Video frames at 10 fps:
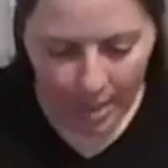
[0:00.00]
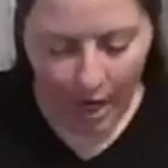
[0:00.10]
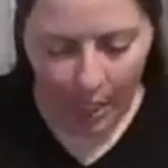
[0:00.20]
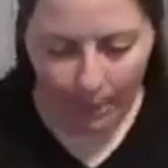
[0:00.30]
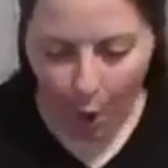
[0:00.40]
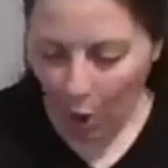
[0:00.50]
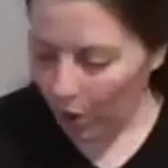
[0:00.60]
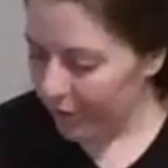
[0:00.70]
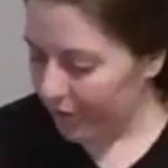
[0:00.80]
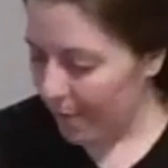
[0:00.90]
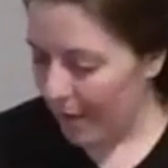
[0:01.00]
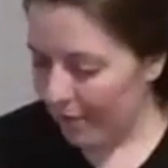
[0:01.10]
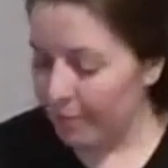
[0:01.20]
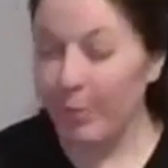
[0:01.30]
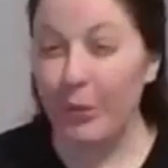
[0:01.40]
All of them
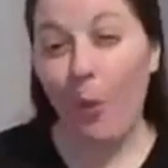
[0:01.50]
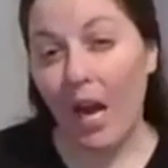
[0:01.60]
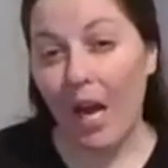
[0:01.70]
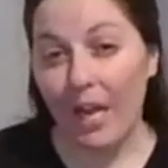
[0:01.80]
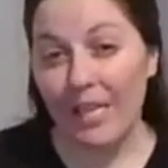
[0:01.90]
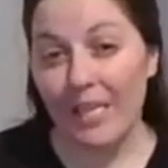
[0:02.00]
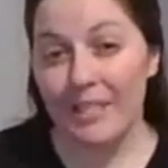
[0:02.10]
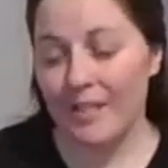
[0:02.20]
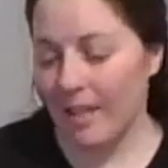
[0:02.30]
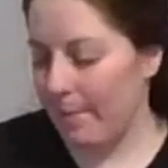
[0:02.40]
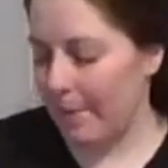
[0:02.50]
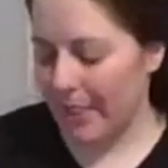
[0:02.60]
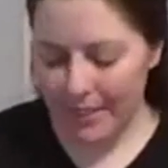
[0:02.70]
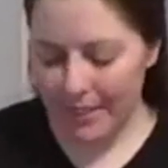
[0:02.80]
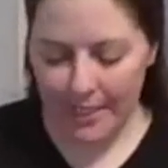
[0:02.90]
have blue eyes, and
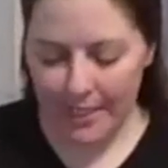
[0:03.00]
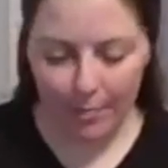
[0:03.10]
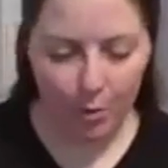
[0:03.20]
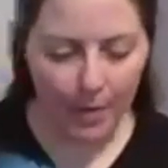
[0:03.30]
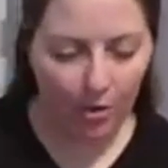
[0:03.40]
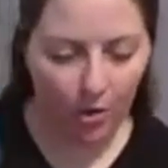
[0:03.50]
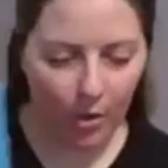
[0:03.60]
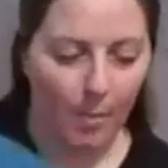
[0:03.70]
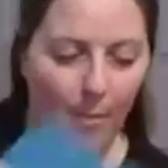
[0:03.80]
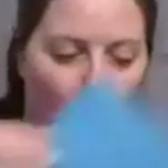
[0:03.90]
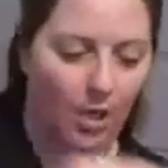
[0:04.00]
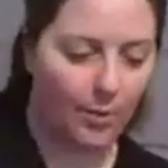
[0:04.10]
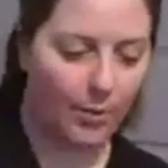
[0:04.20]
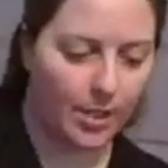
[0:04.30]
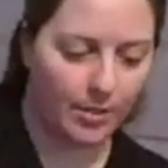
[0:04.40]
because he has a blue background, I'm not
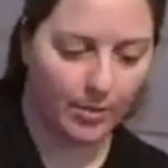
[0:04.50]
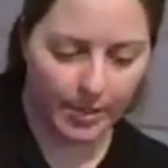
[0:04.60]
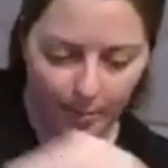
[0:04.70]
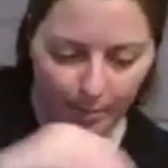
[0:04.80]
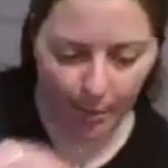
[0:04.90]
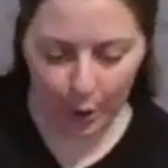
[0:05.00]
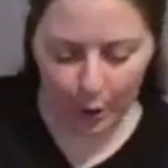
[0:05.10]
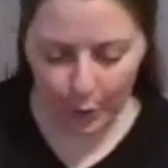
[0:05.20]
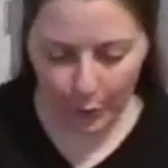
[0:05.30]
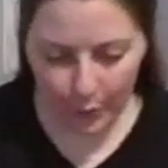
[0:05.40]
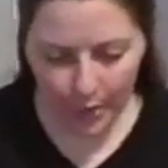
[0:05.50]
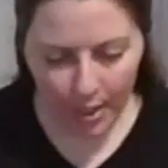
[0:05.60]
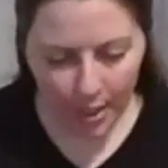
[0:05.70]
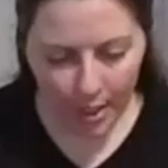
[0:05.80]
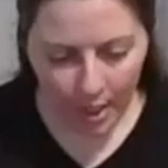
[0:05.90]
going to use the blue.
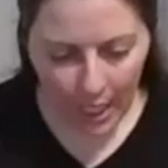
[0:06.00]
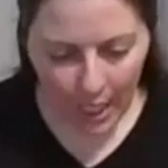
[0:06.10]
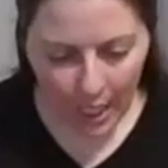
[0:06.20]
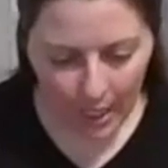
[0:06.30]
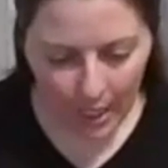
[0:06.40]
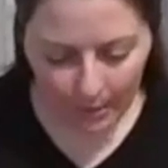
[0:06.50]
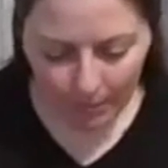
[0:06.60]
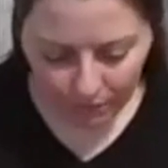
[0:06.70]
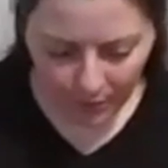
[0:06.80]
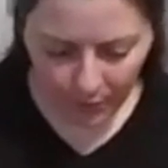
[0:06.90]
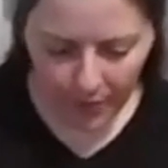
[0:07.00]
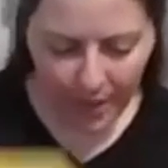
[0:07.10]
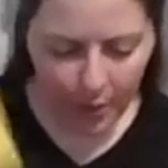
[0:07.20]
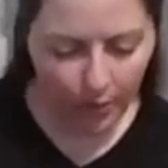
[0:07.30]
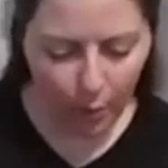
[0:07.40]
I don't
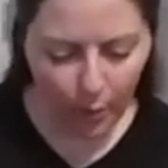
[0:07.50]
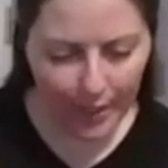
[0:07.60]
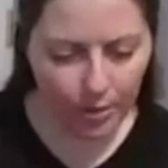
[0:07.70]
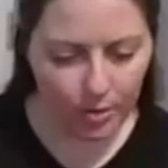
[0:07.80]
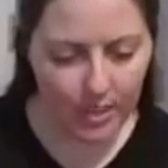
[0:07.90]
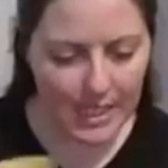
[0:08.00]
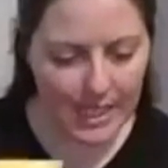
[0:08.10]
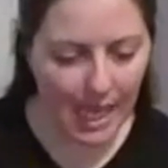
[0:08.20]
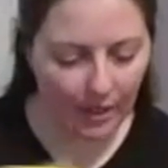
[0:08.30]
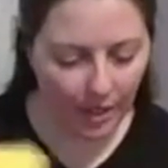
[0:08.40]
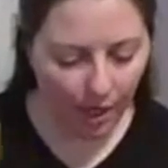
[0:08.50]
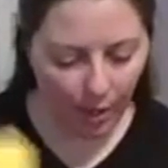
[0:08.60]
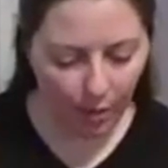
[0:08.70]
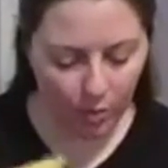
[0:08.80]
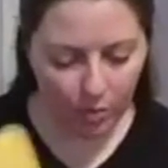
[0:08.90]
think we've quite used
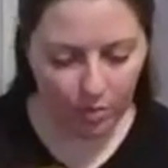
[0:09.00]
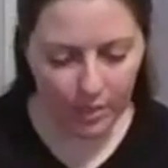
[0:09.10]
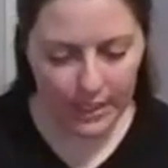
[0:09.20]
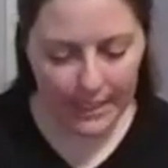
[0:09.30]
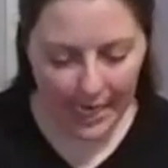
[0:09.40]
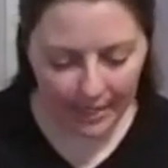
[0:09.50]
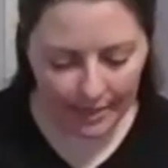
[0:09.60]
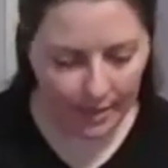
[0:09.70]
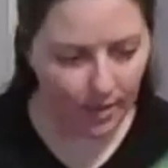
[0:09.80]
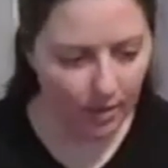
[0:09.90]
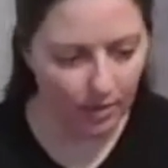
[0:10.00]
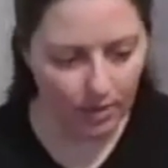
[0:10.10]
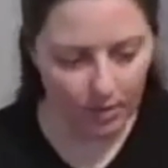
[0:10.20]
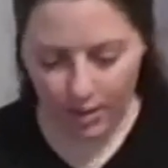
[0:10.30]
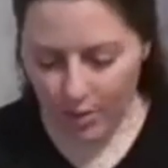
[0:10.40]
yellow yet.
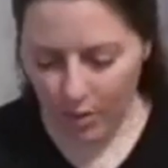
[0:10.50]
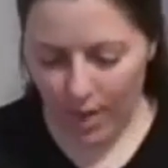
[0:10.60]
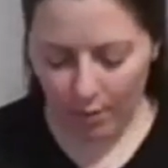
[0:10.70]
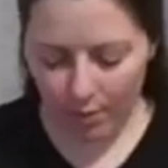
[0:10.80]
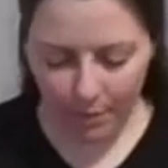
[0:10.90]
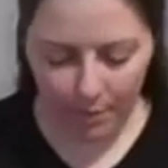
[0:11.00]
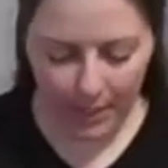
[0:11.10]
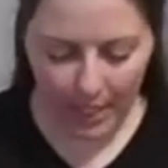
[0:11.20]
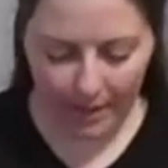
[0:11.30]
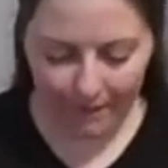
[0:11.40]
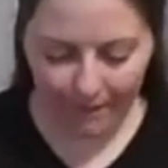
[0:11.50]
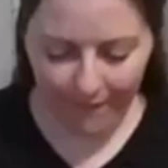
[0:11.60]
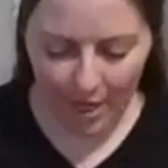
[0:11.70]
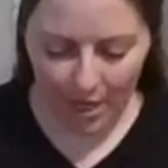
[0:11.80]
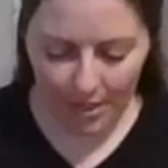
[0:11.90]
So that one would be kind of
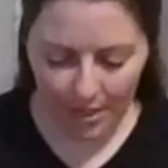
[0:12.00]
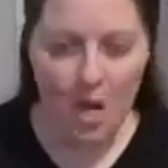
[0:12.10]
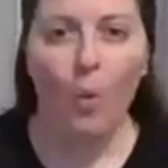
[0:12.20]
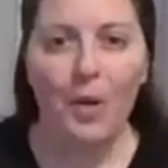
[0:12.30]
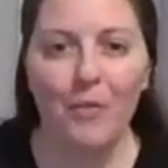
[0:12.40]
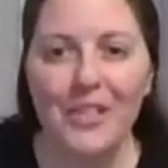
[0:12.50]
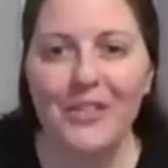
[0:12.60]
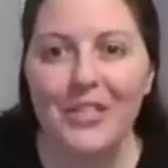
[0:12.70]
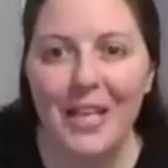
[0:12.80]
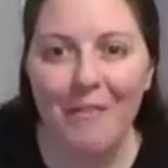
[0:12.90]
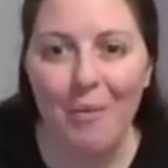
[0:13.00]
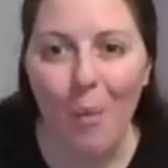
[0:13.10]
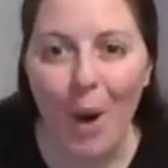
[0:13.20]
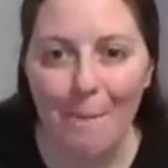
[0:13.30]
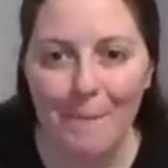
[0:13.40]
fun. What if we just give him
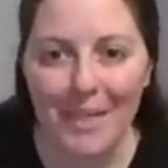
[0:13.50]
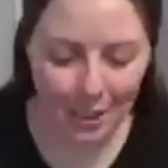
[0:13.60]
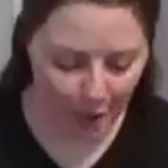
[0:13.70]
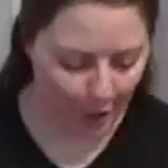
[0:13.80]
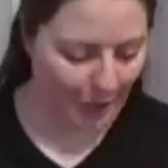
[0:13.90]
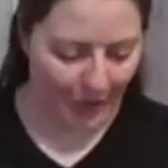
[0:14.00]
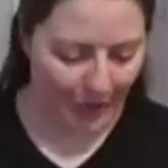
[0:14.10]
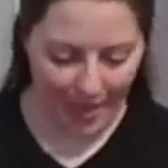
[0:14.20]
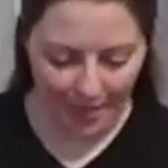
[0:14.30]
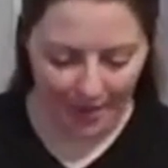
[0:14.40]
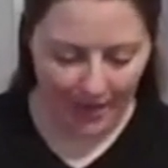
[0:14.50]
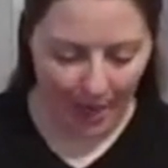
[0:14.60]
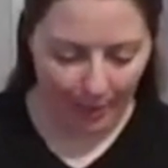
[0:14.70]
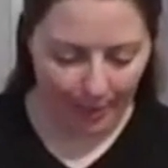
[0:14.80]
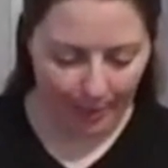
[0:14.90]
one big tooth? I think that
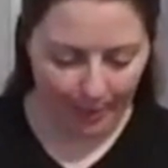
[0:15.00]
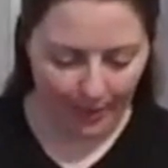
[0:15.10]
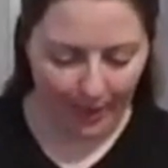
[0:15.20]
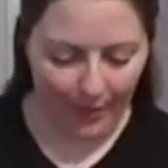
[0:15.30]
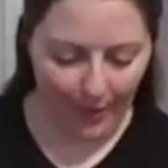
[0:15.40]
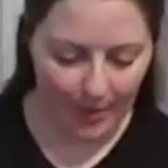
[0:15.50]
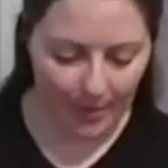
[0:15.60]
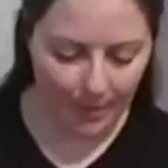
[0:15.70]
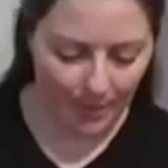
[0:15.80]
would be pretty cool.